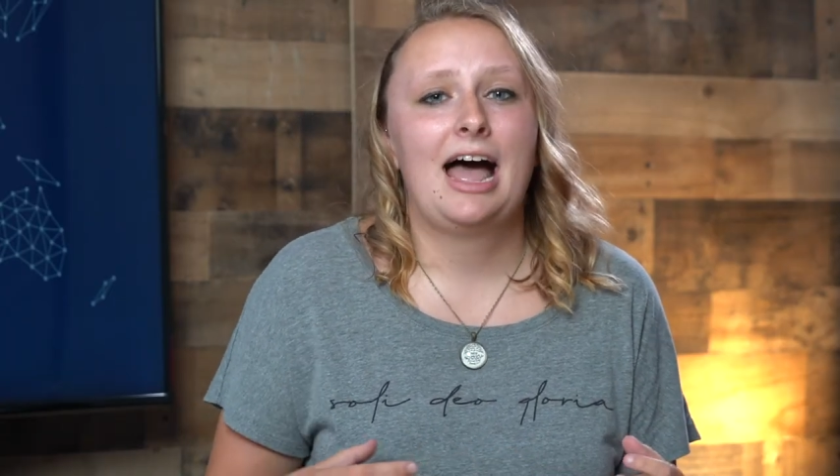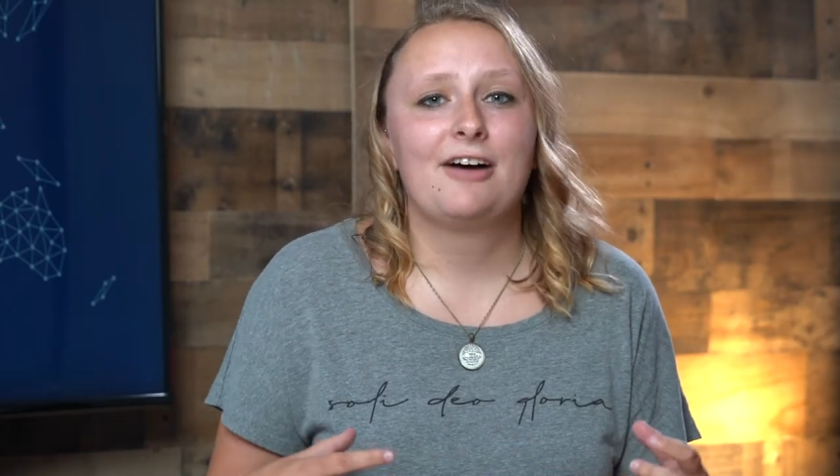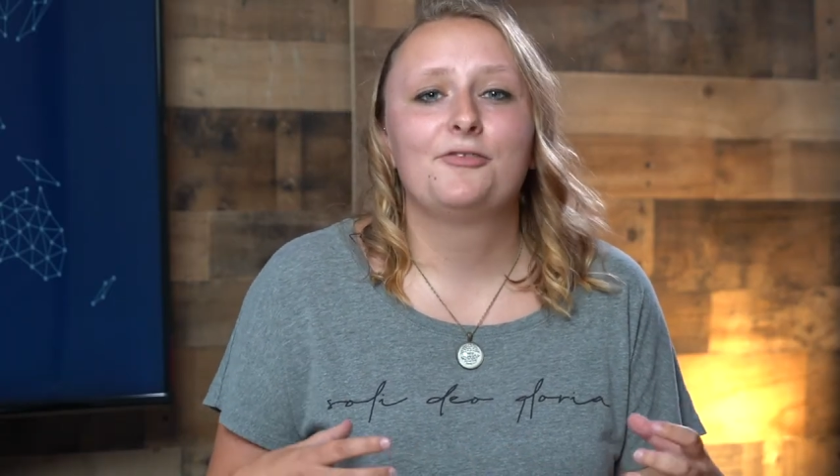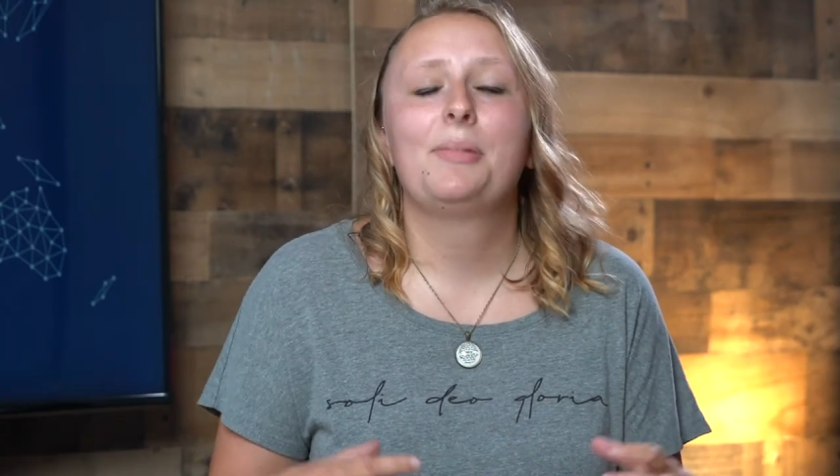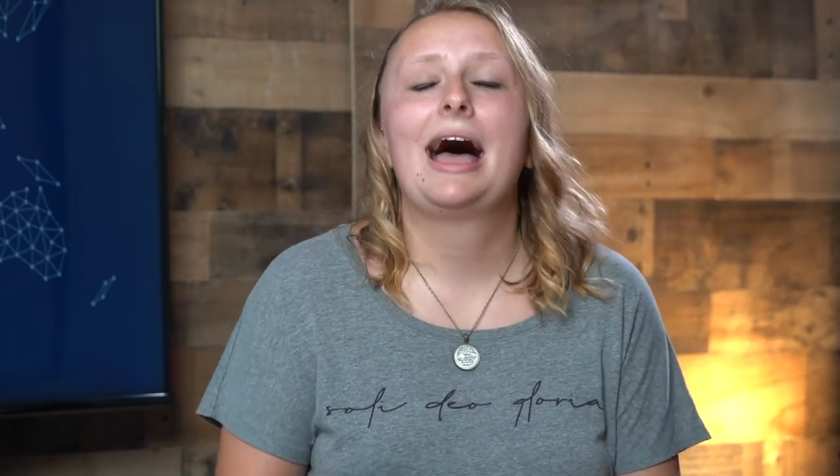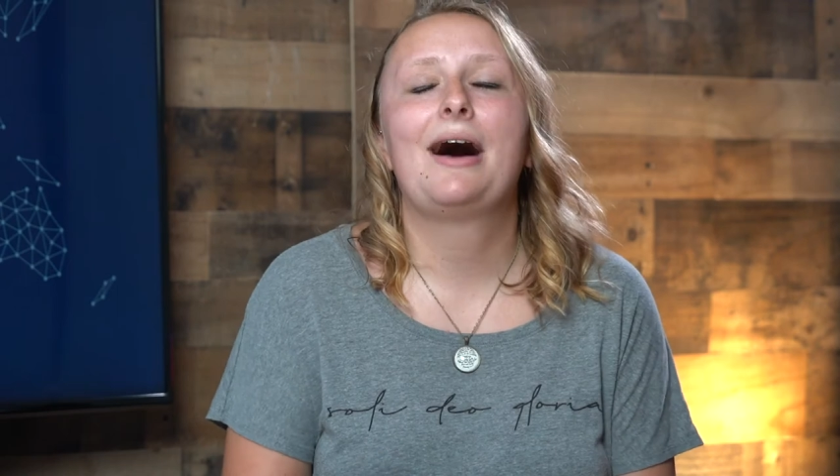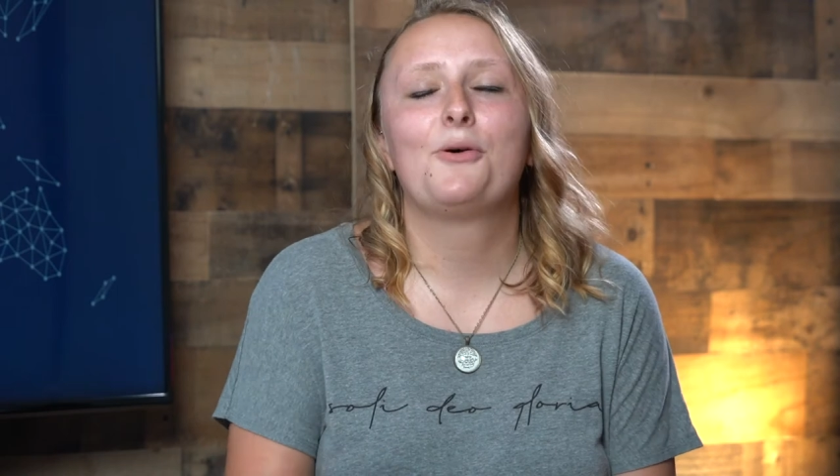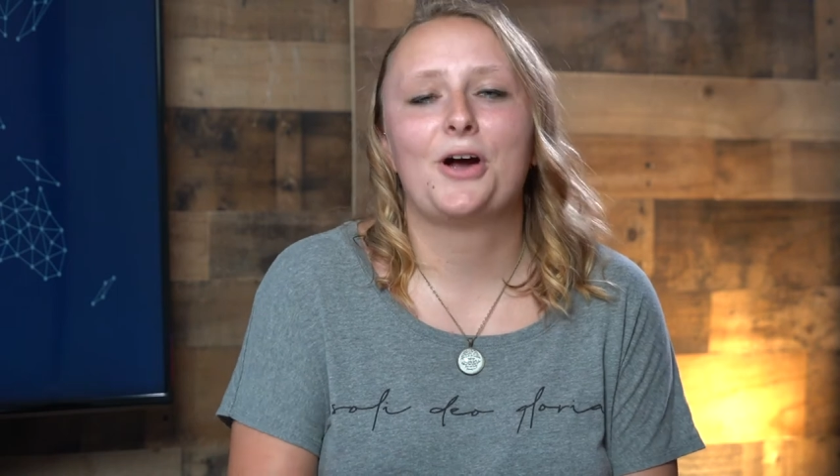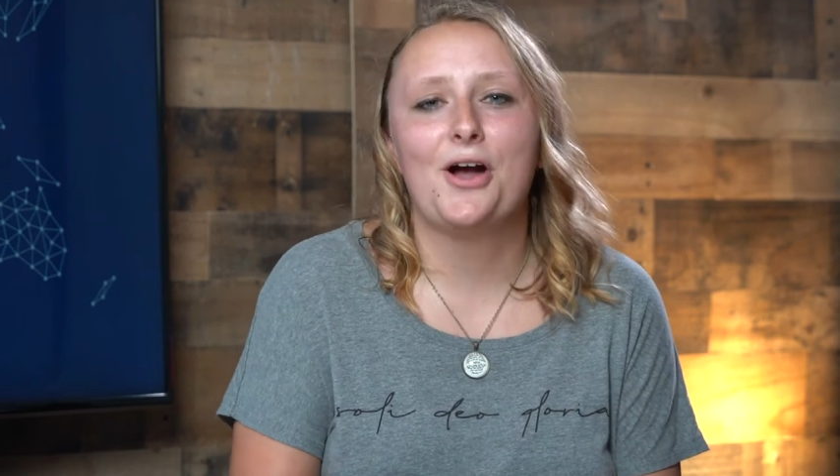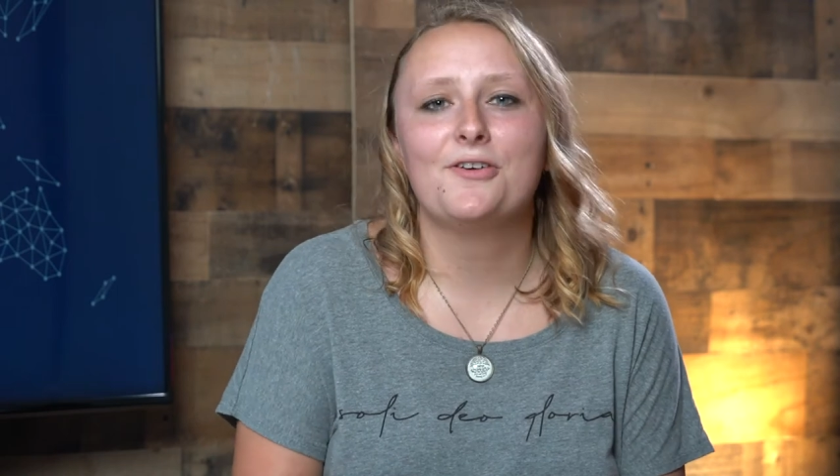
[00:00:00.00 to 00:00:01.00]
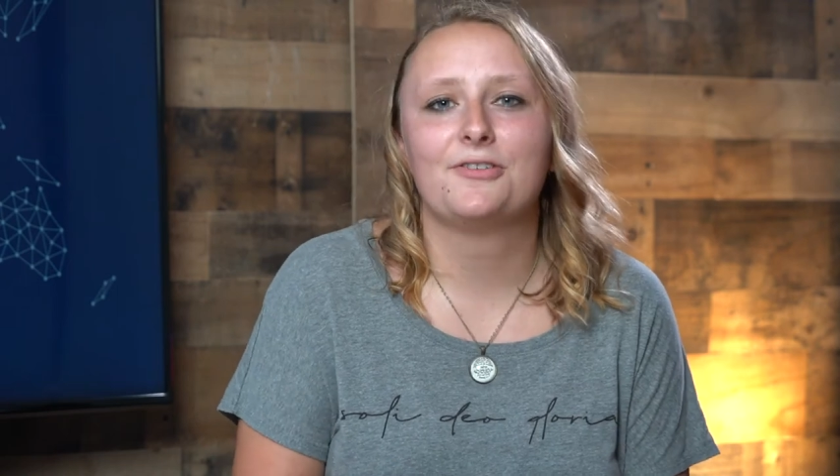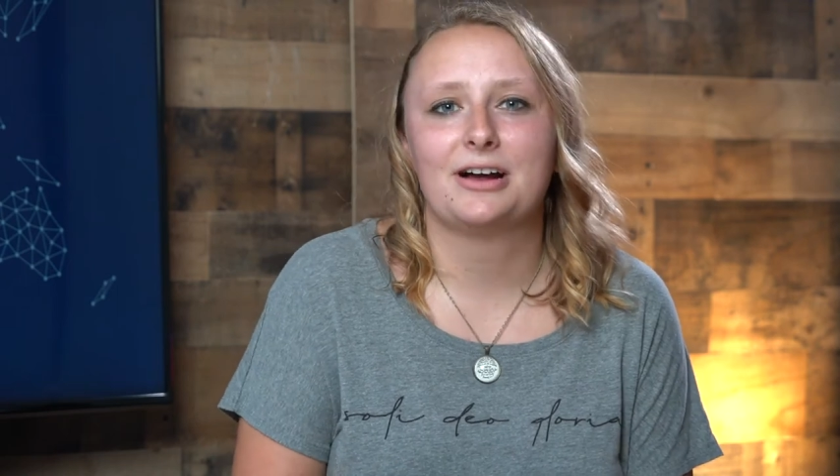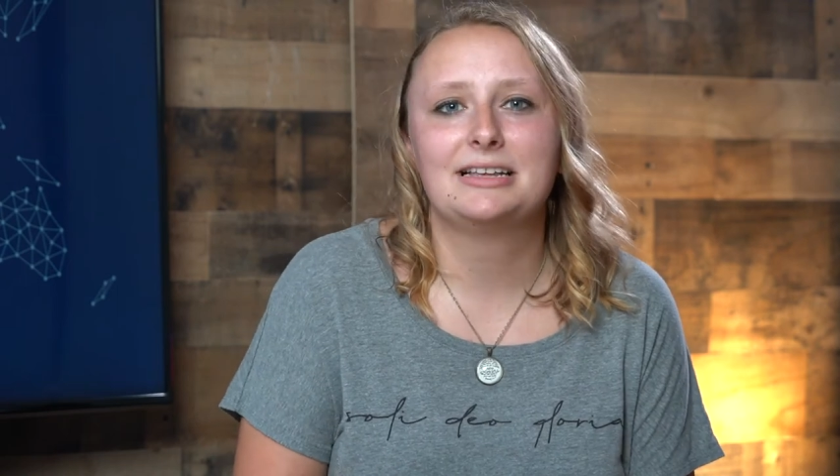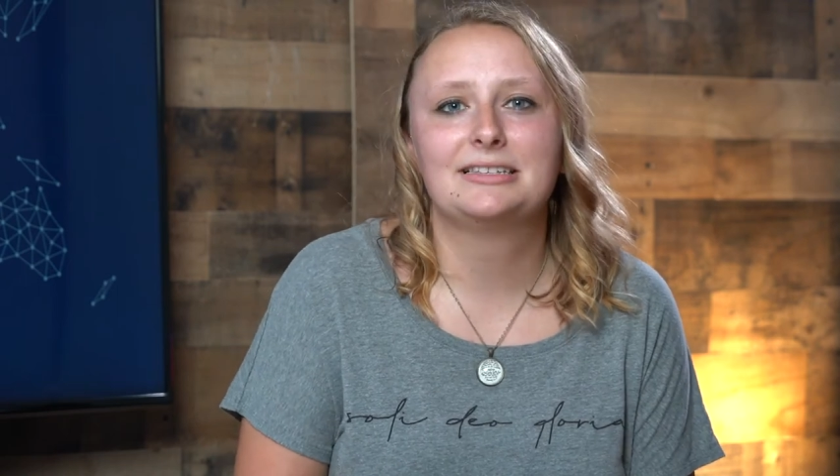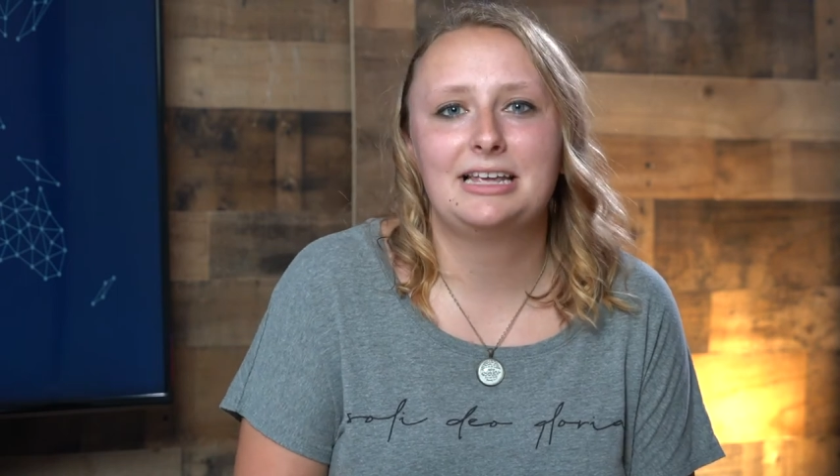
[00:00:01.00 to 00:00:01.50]
have power over
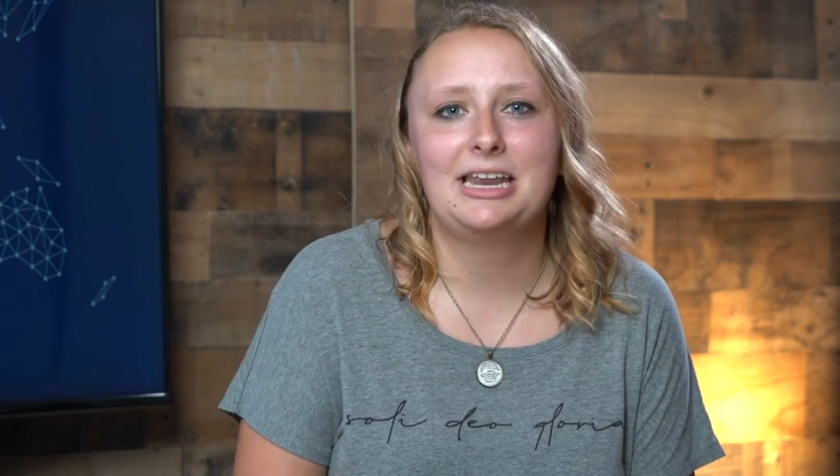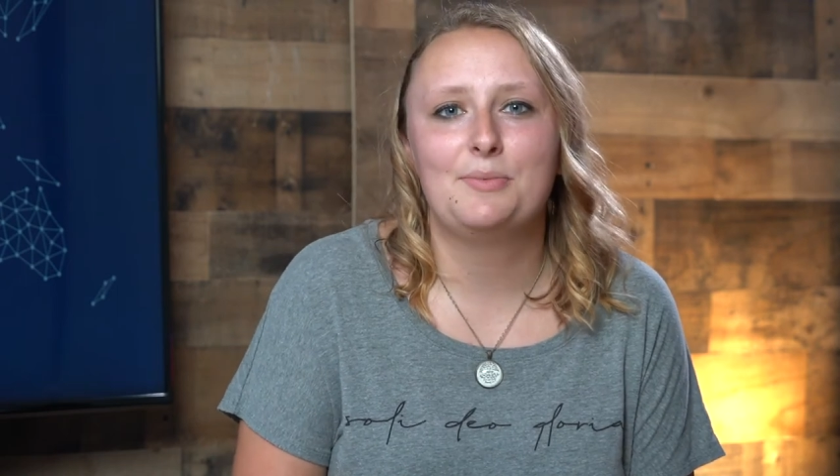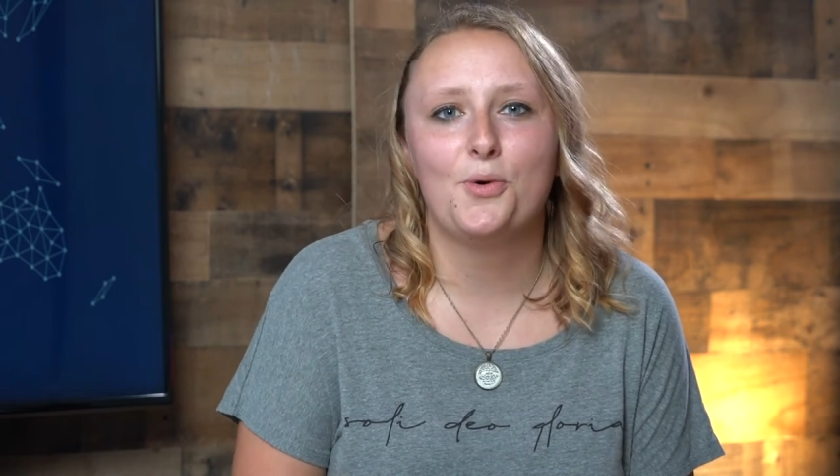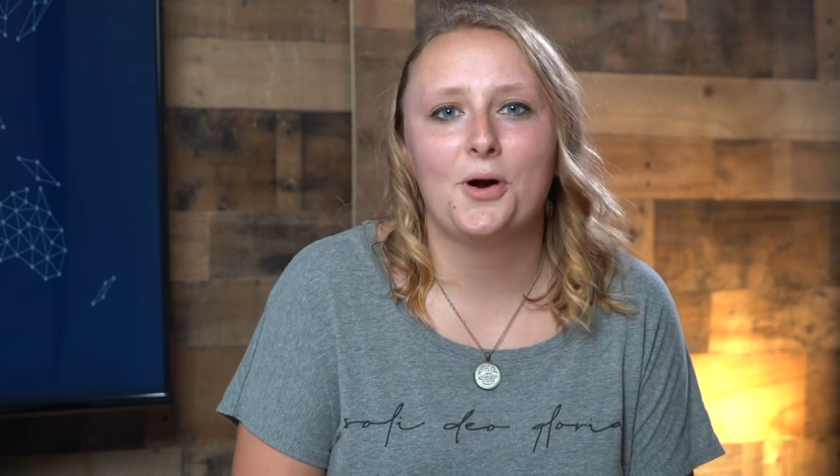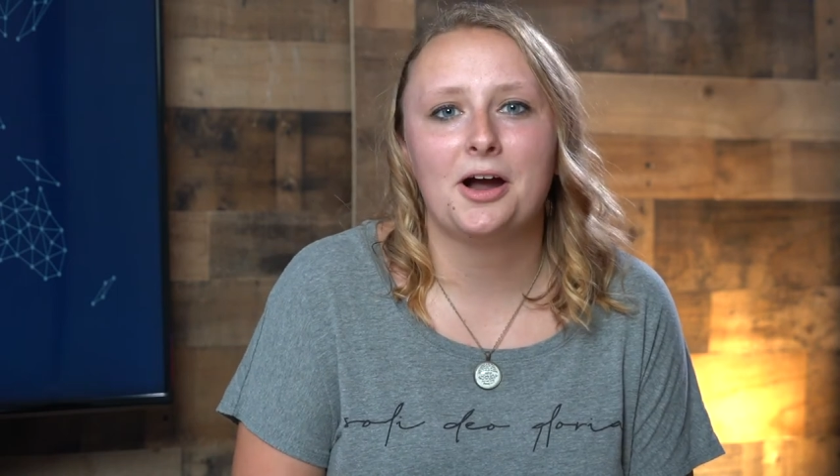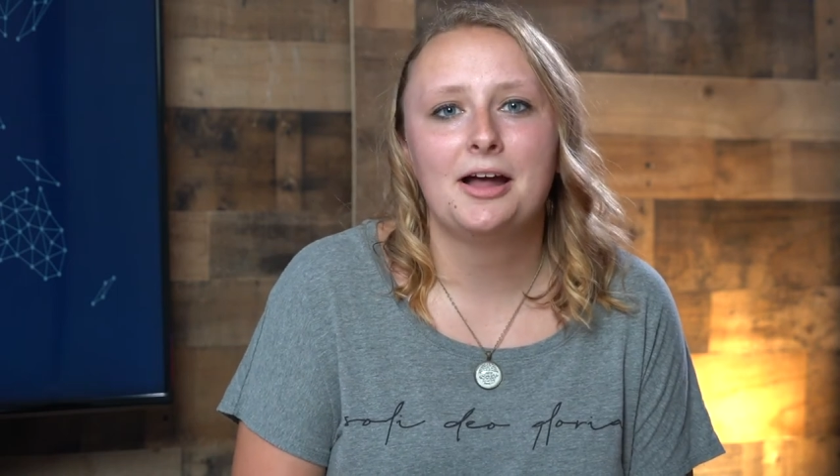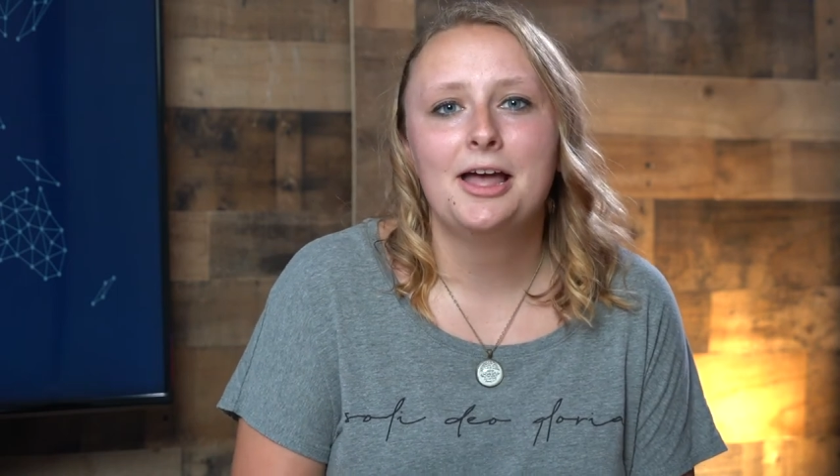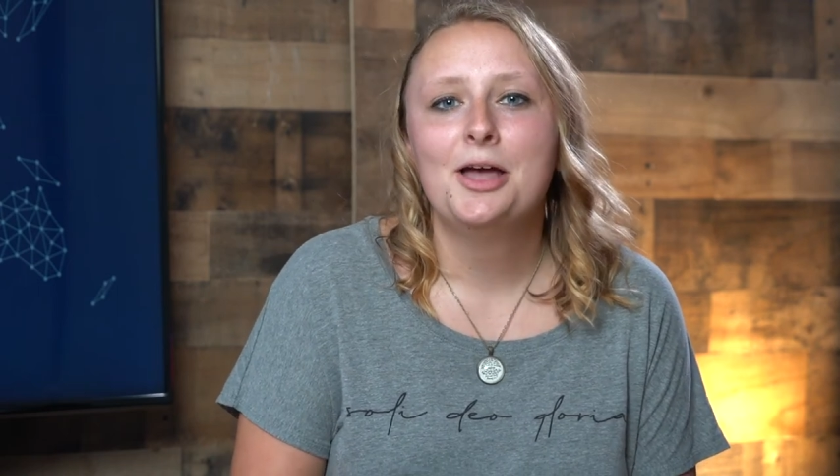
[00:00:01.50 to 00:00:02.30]
us anymore,